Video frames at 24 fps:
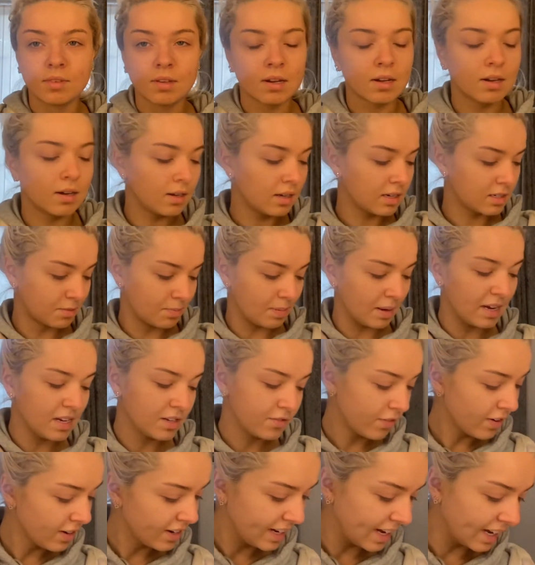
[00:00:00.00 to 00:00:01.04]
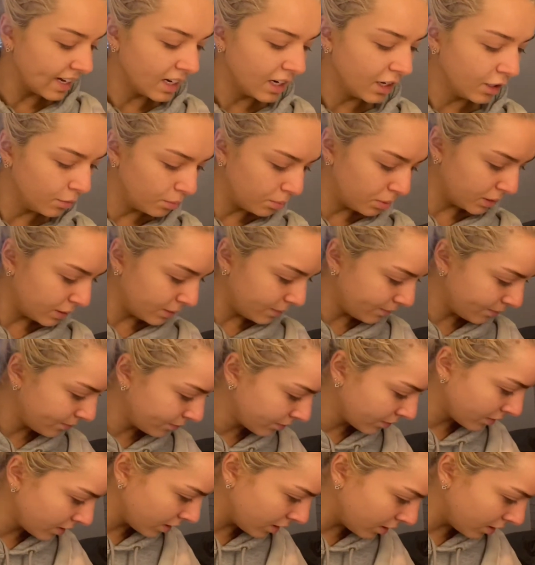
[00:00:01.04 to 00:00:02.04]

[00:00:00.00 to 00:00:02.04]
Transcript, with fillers: That's better. It's very yellow, but oh